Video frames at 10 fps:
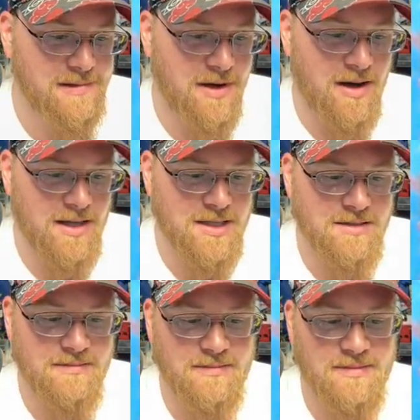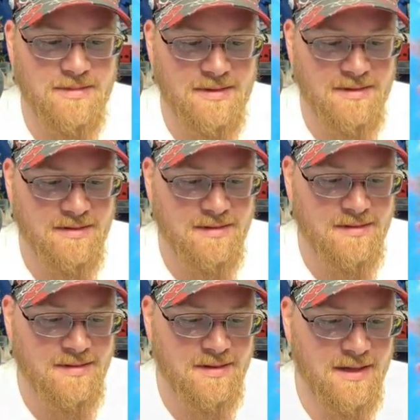Awesome.
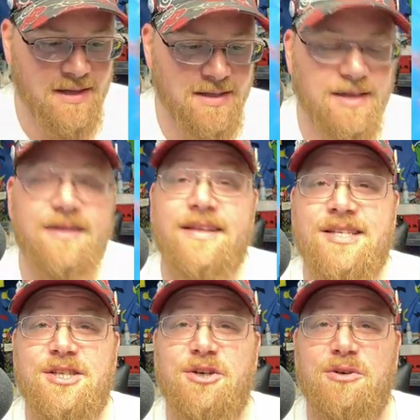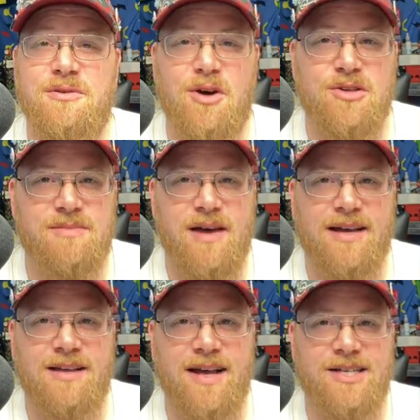This, too, goes in my
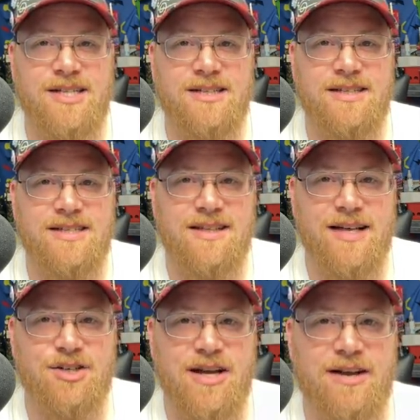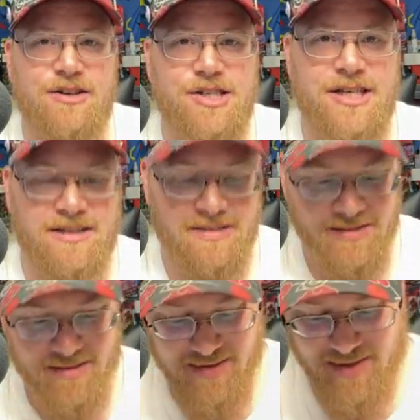collection. This electric energy.
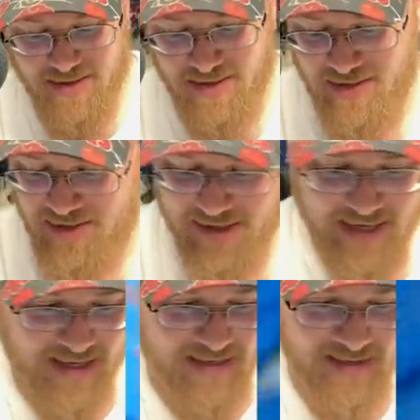Ah,